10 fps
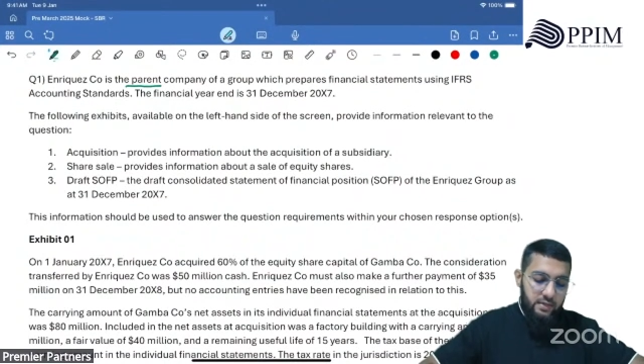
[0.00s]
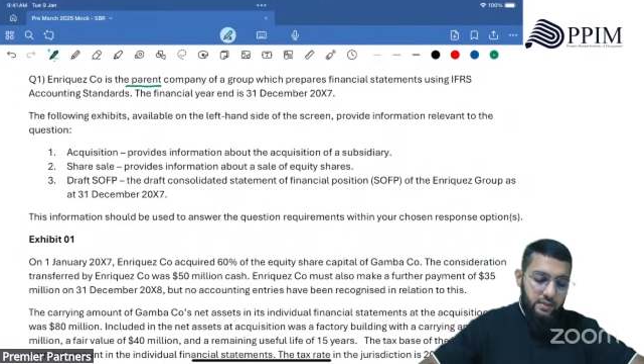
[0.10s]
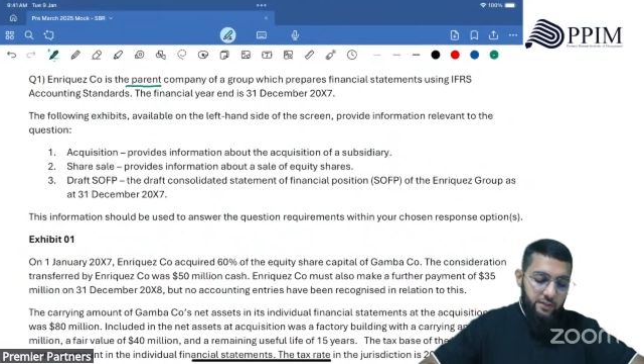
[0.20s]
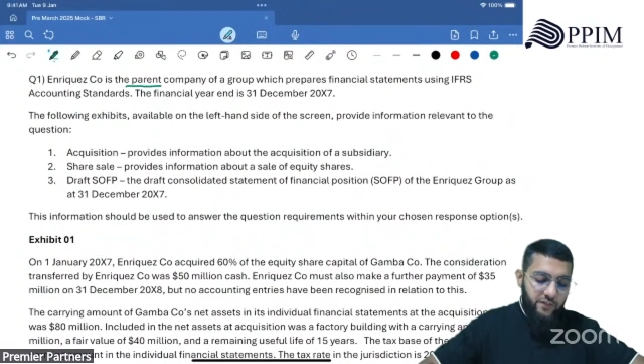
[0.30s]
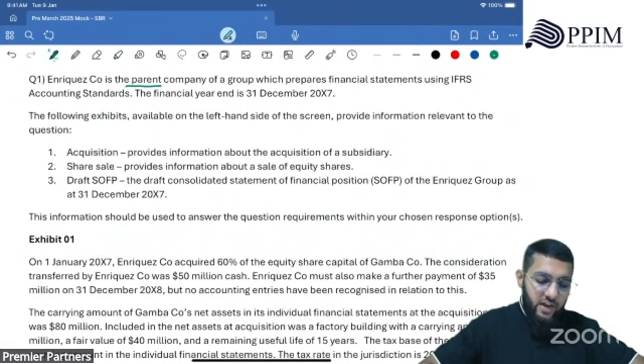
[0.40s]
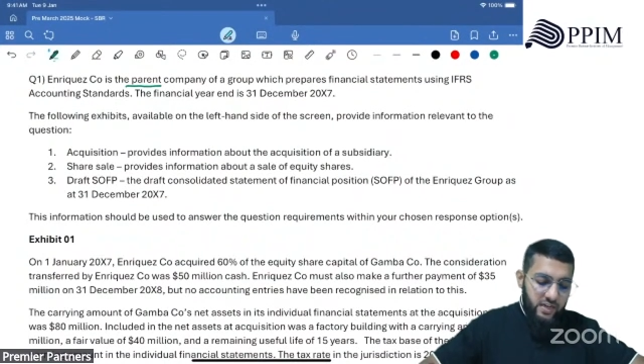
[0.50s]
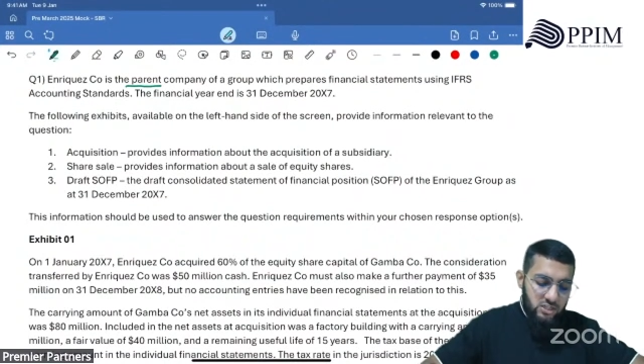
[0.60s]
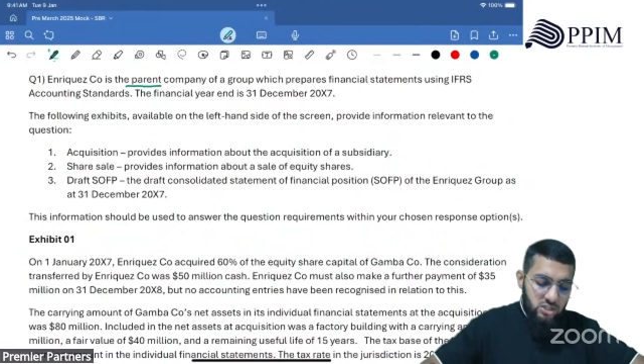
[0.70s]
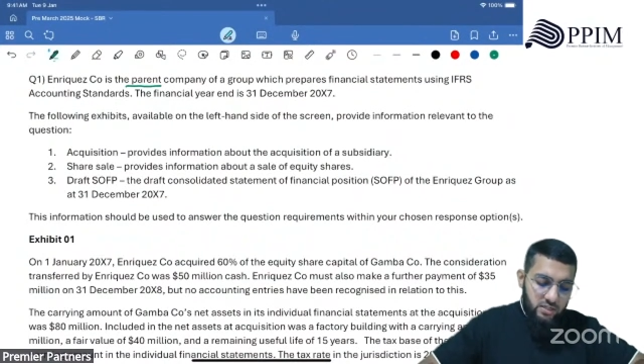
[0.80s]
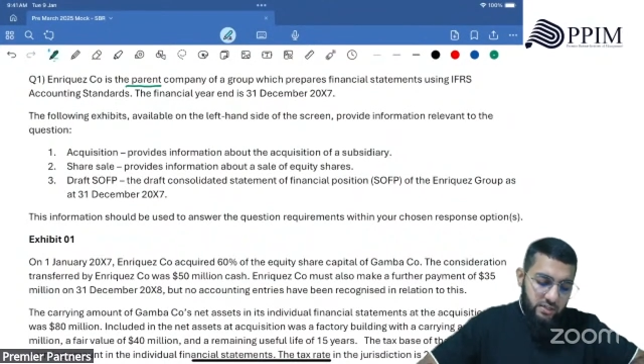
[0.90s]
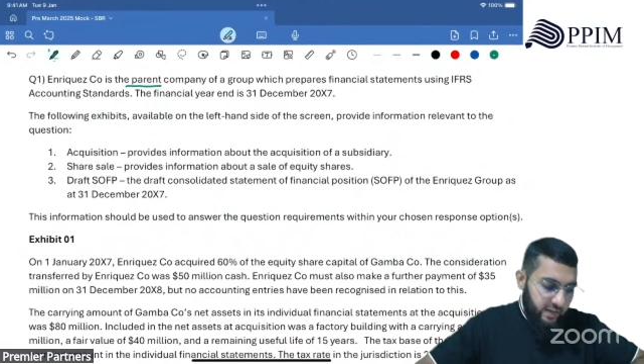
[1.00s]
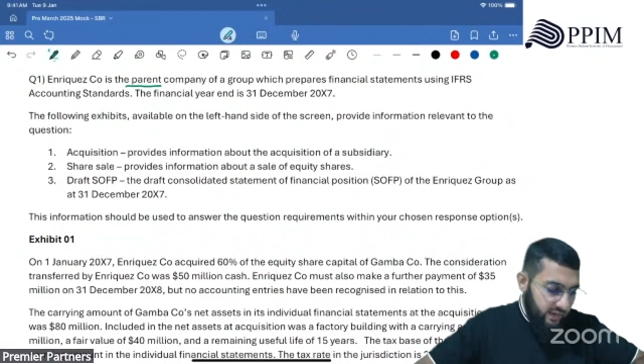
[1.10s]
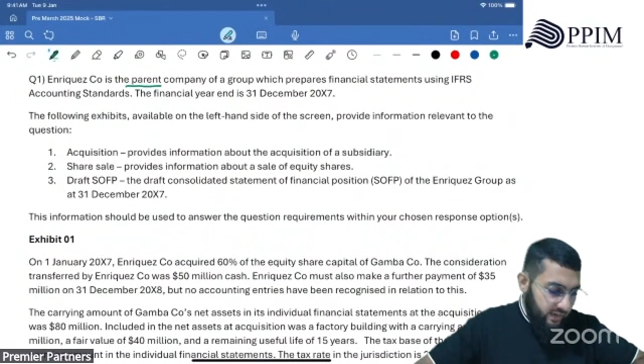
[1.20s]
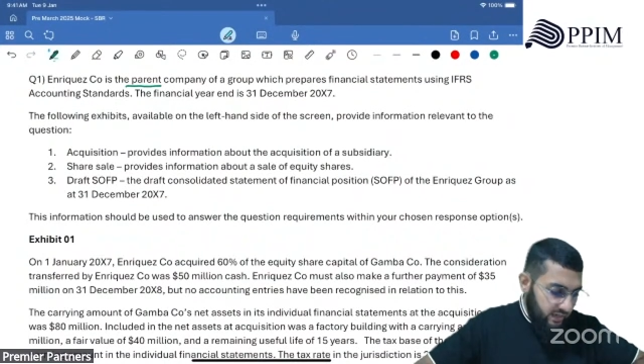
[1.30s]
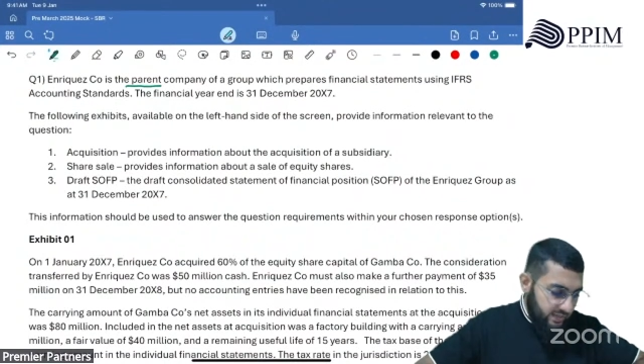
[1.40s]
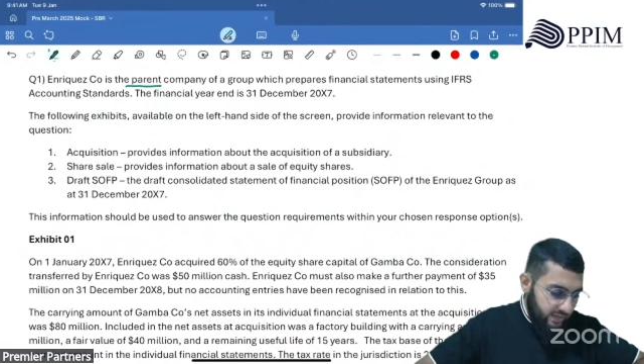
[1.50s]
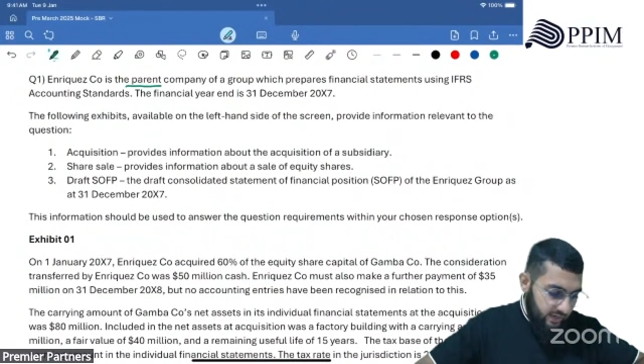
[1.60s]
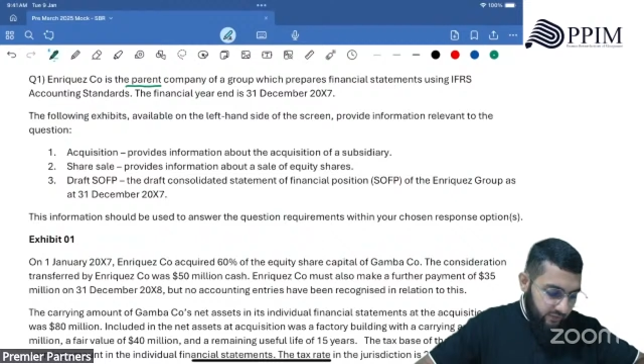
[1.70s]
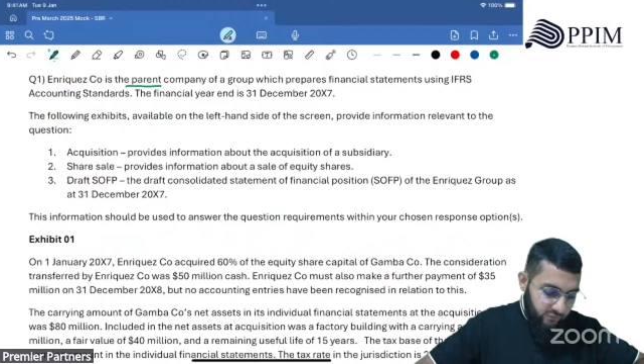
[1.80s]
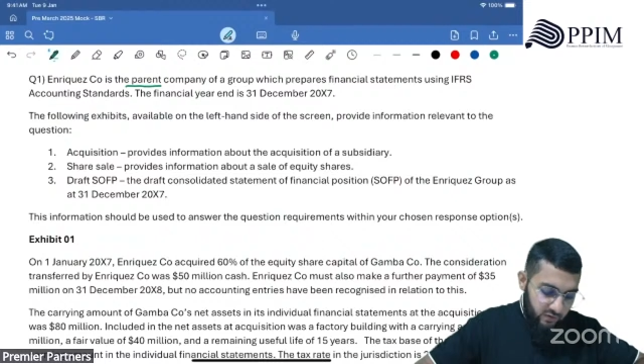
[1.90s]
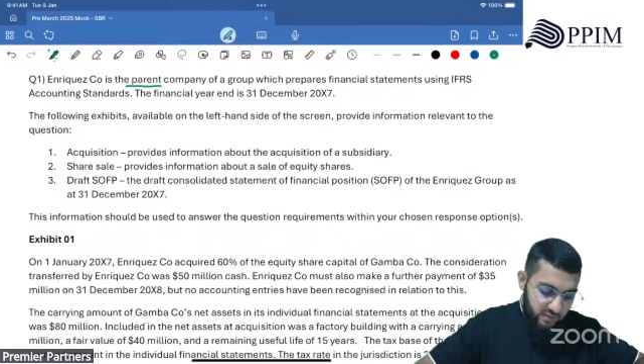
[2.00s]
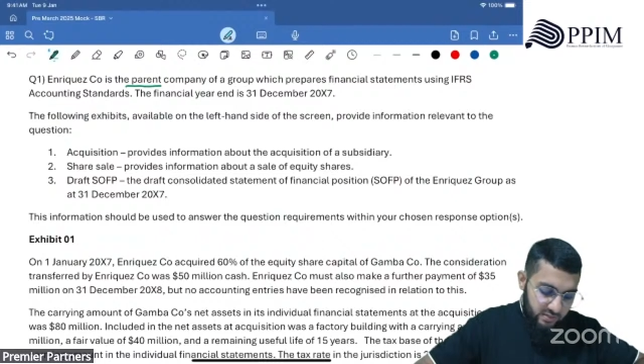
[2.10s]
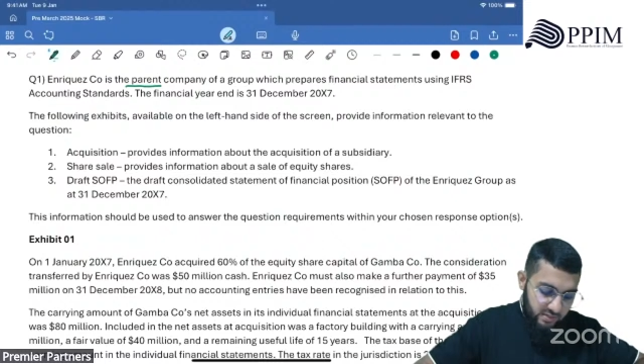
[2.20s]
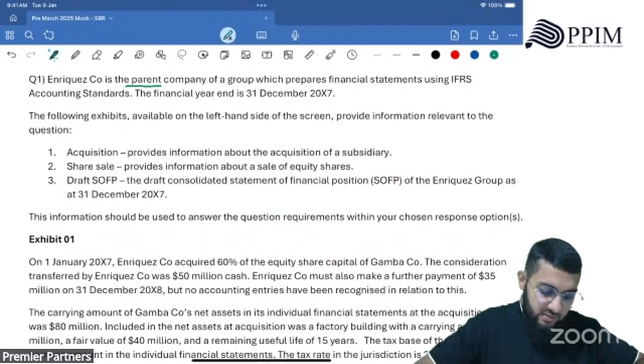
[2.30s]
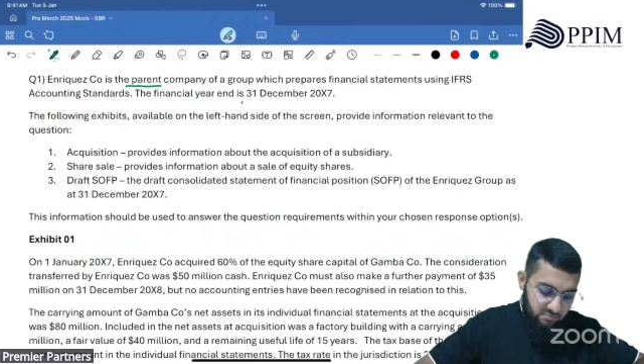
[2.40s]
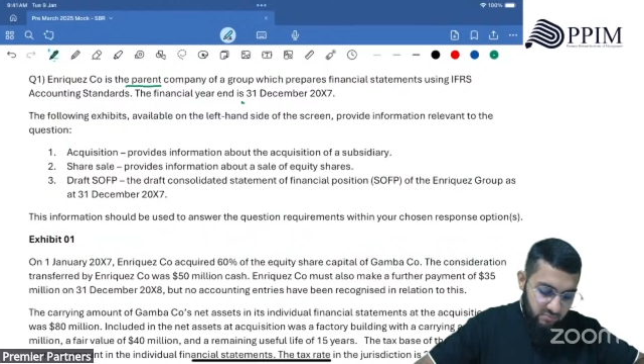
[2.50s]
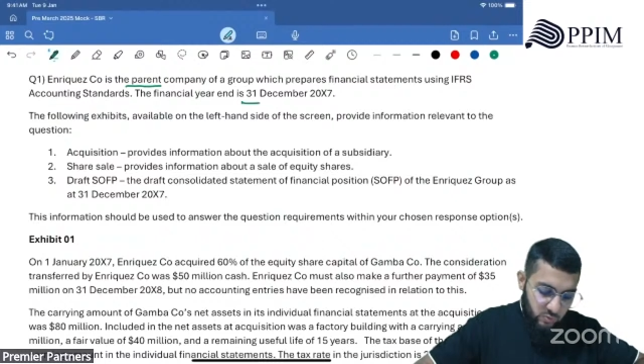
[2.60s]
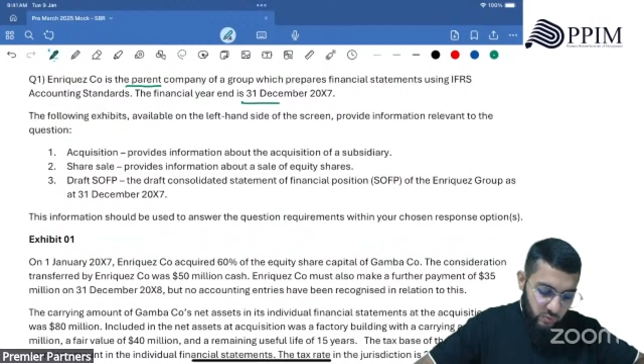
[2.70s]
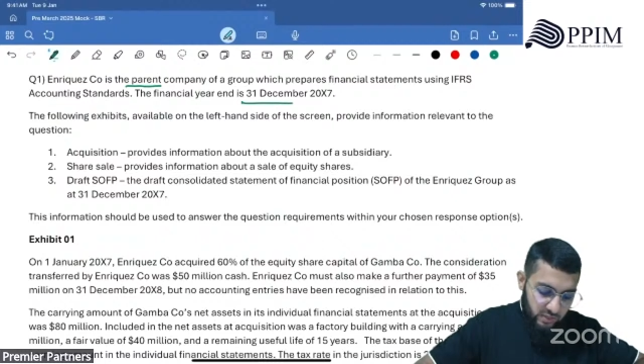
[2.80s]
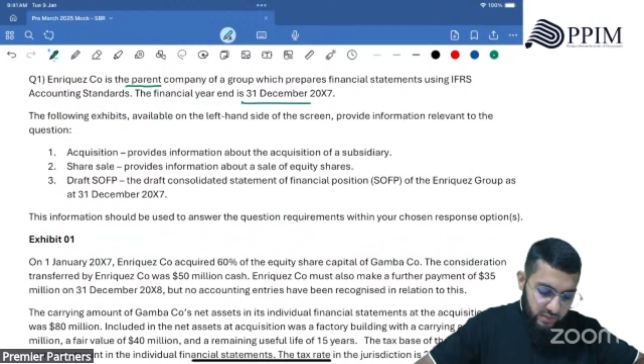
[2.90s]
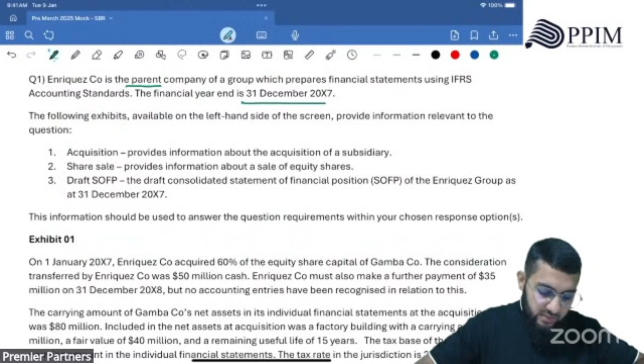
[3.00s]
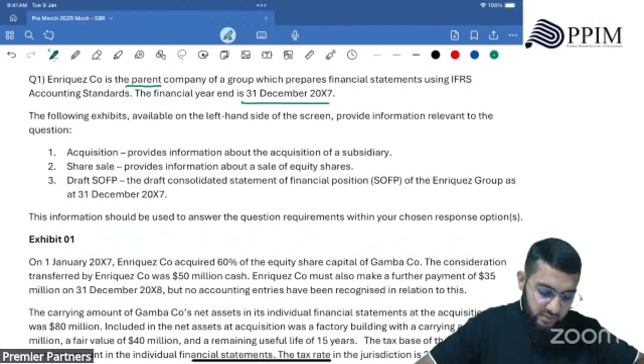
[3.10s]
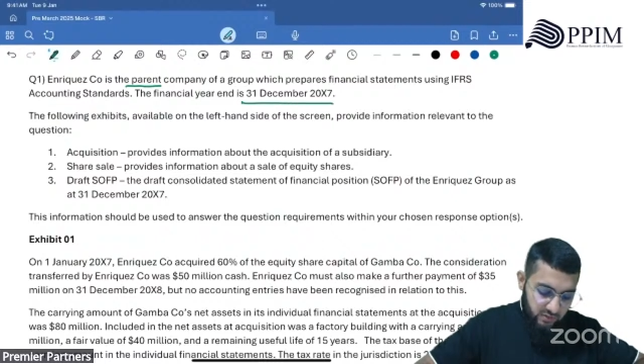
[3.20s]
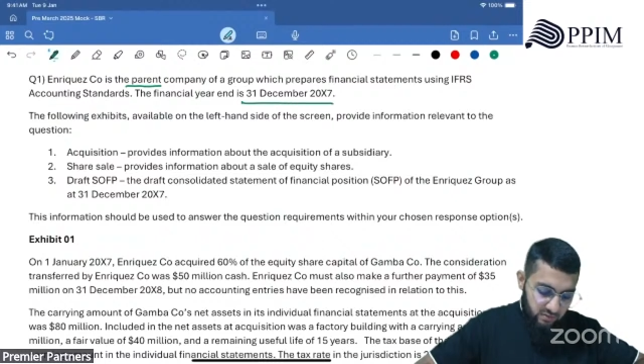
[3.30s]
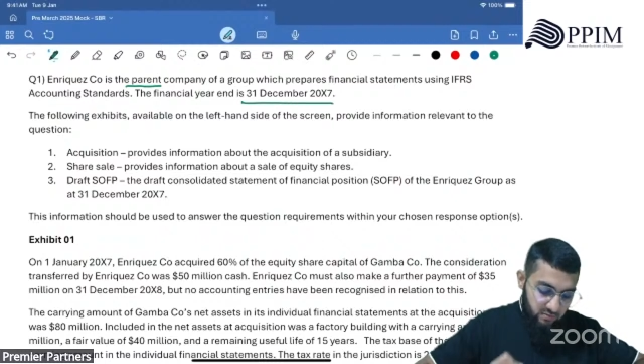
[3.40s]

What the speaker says: The financial year end is 31st December 2087.